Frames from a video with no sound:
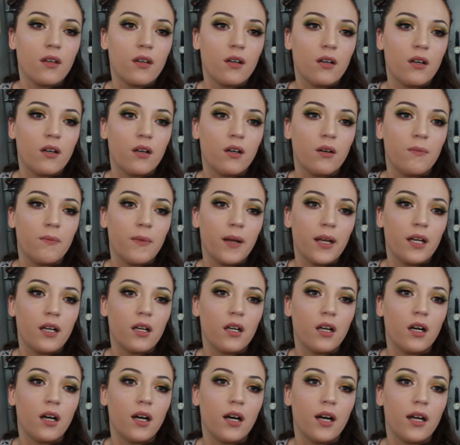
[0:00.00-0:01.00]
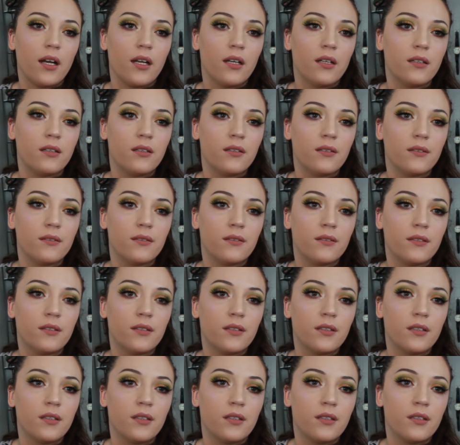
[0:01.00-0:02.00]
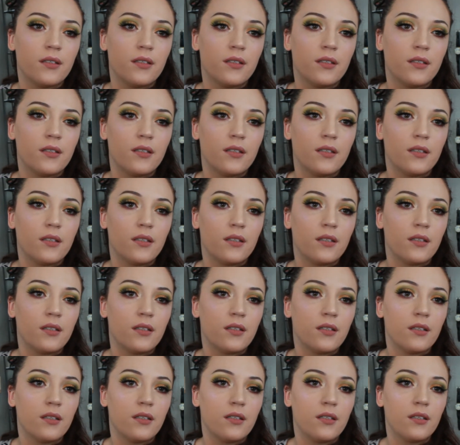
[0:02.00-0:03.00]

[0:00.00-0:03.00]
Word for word: Oh my god. Again?